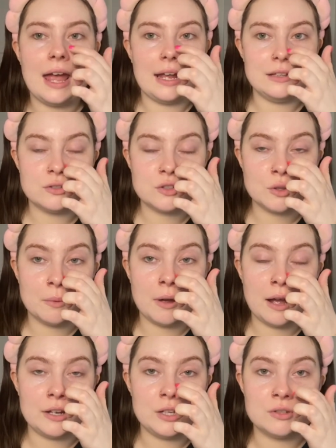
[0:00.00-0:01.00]
in summer
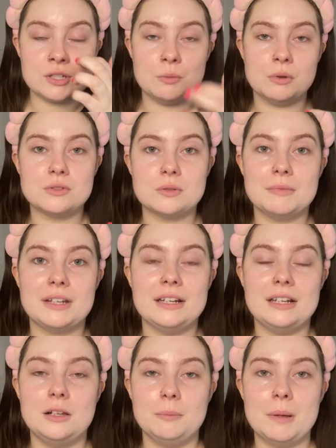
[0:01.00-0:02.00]
i usually want something a
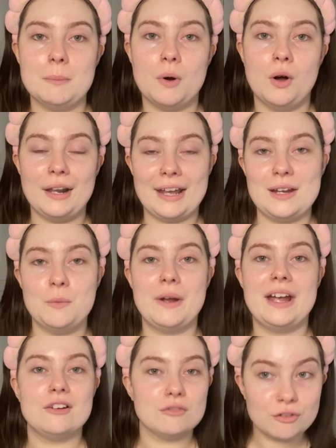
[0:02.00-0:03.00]
little bit more
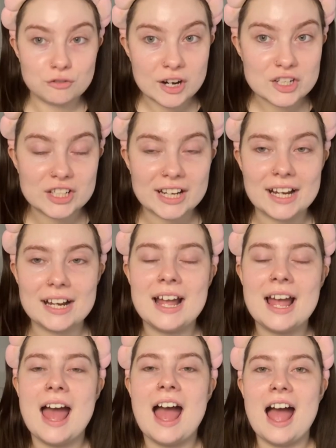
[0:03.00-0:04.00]
lightweight and refreshing
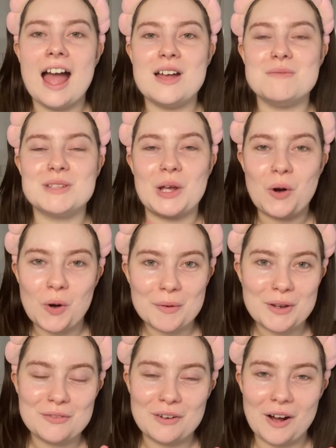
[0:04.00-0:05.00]
um, so i hope
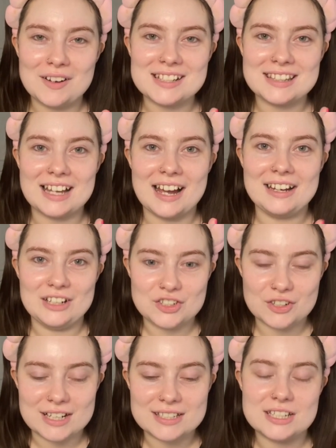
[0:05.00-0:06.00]
you found that
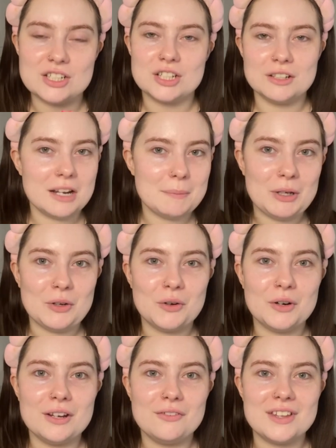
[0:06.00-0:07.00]
interesting do let me
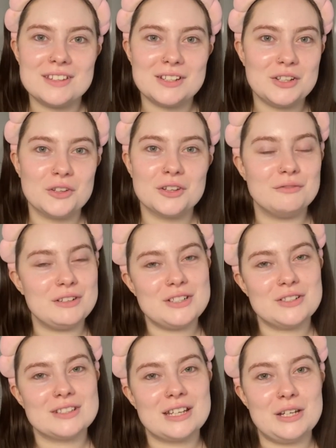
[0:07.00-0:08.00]
know if there's any other
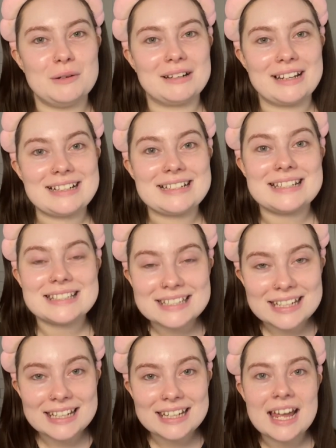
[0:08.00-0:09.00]
videos that you would like to
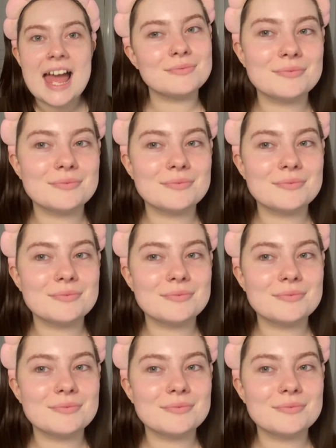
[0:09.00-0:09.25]
see